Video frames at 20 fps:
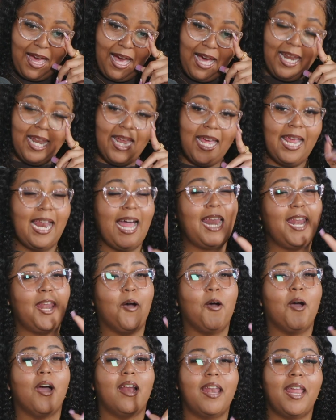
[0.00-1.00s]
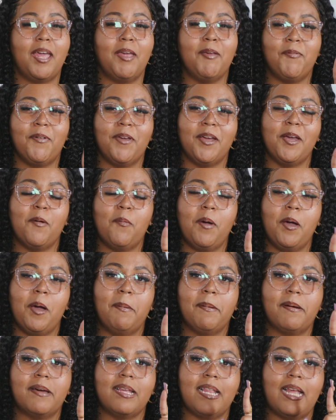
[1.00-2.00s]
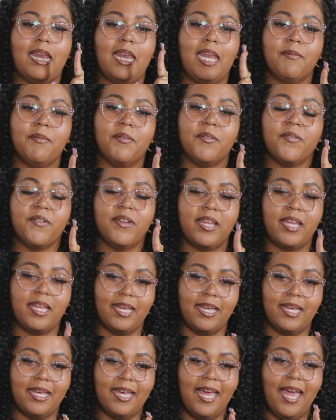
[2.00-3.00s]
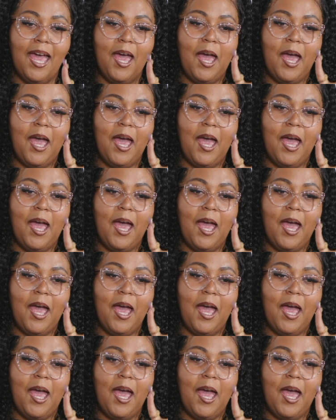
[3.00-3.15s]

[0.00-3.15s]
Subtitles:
and I know her name very well because I never forget.